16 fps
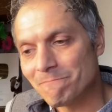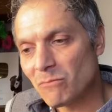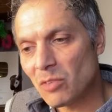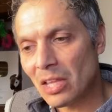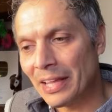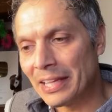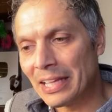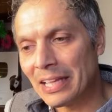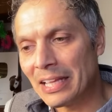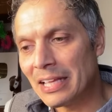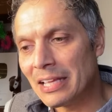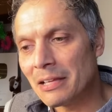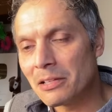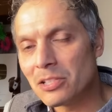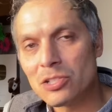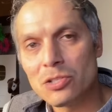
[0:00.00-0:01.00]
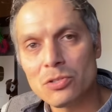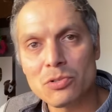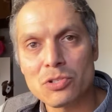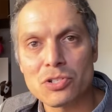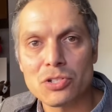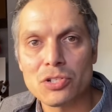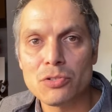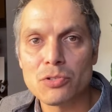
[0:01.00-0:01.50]
Like a
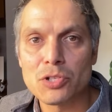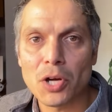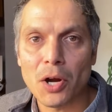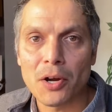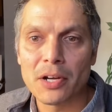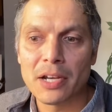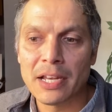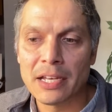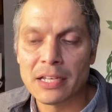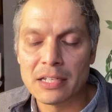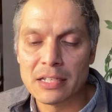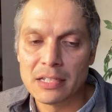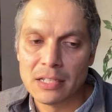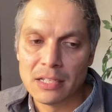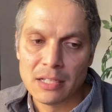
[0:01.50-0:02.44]
huge heart, and